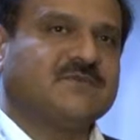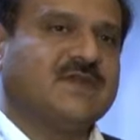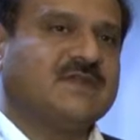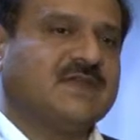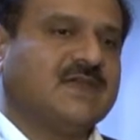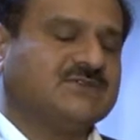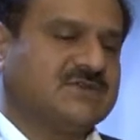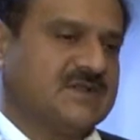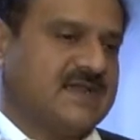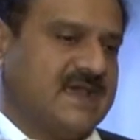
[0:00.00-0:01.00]

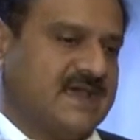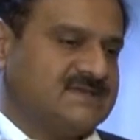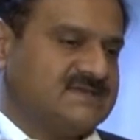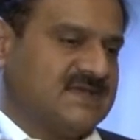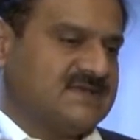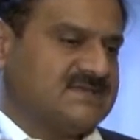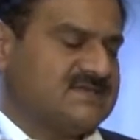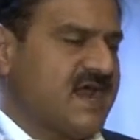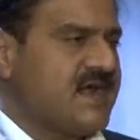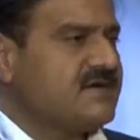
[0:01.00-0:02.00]
authentication as a
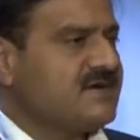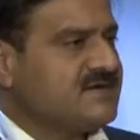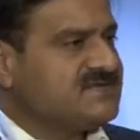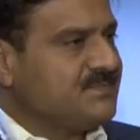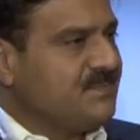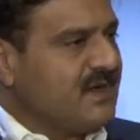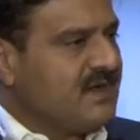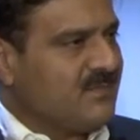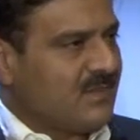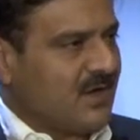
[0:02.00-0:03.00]
standards
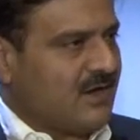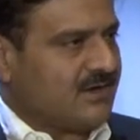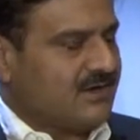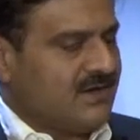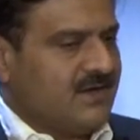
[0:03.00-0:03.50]
building block